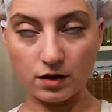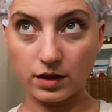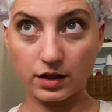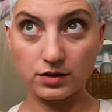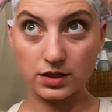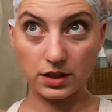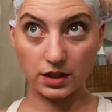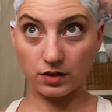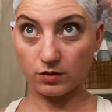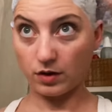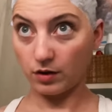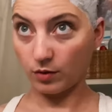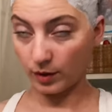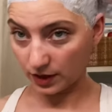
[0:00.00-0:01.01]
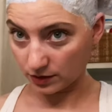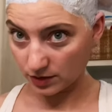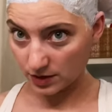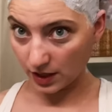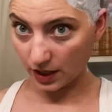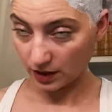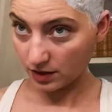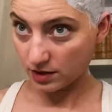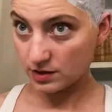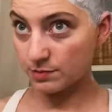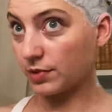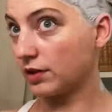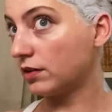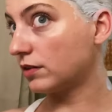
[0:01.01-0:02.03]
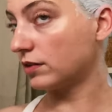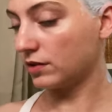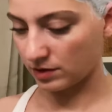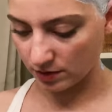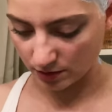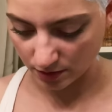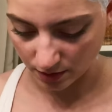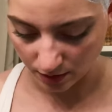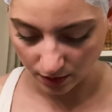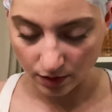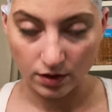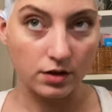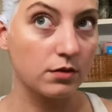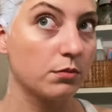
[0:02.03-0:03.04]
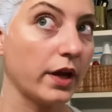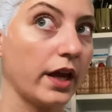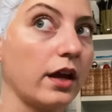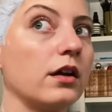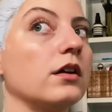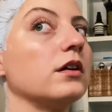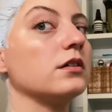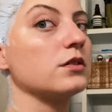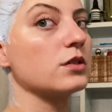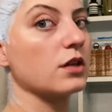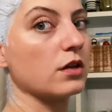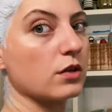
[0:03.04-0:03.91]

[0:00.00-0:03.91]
There's really no other way to say this, but my hair is